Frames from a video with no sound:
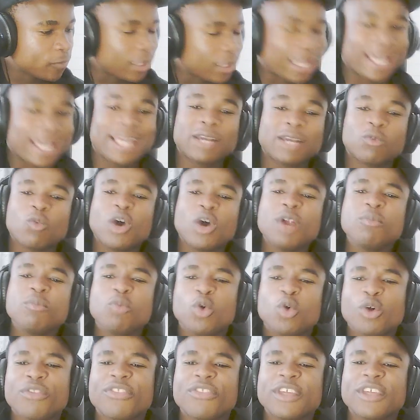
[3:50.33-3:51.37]
And one
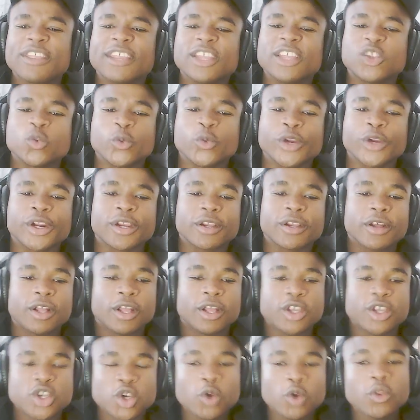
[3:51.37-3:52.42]
more thing that's weird.
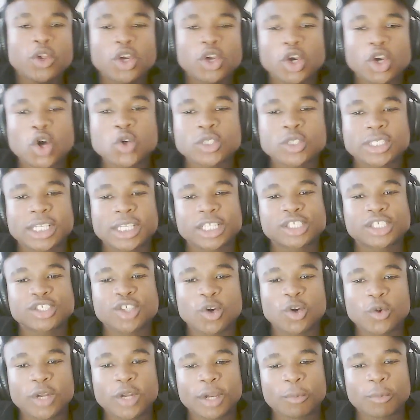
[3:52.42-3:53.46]
You know the ghost that
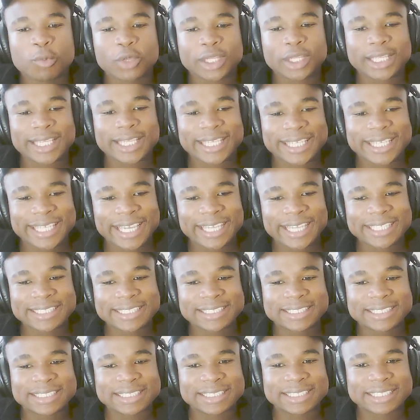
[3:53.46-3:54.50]
showed up with the case
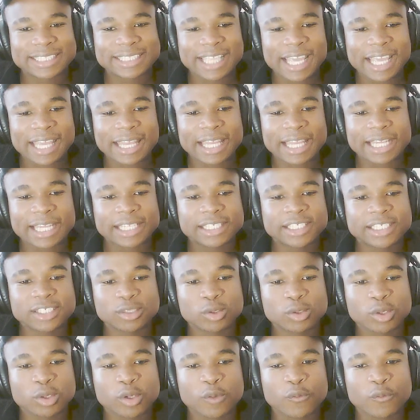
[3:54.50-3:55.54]
to say that she's
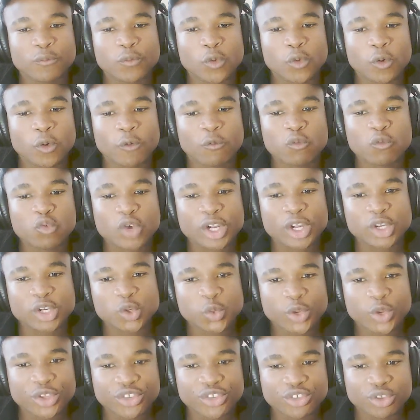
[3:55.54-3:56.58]
looking for a friend,
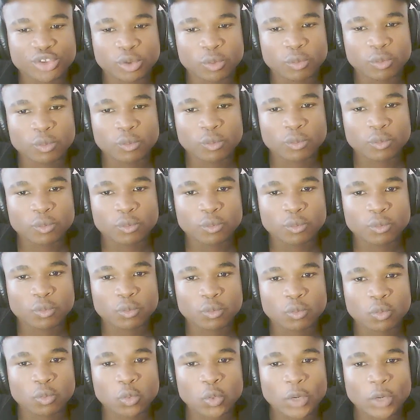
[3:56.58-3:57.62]
Crystal?
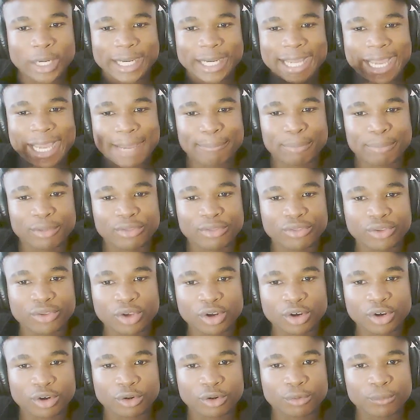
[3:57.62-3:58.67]
What happened to
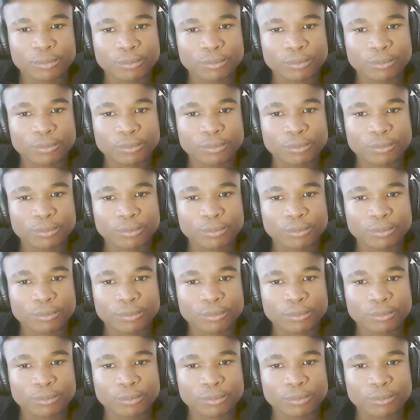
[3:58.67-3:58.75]
her?